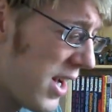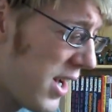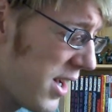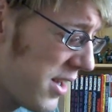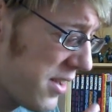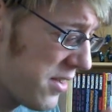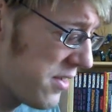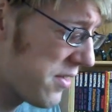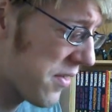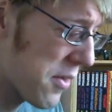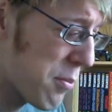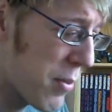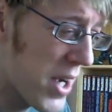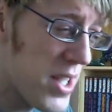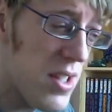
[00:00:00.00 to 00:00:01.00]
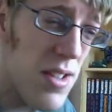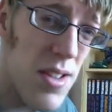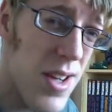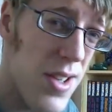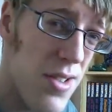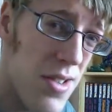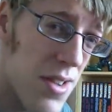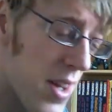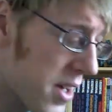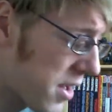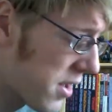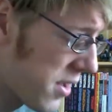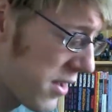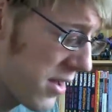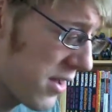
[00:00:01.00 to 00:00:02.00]
And the paint is
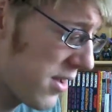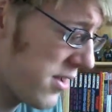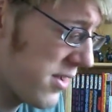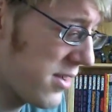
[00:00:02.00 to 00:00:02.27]
slick.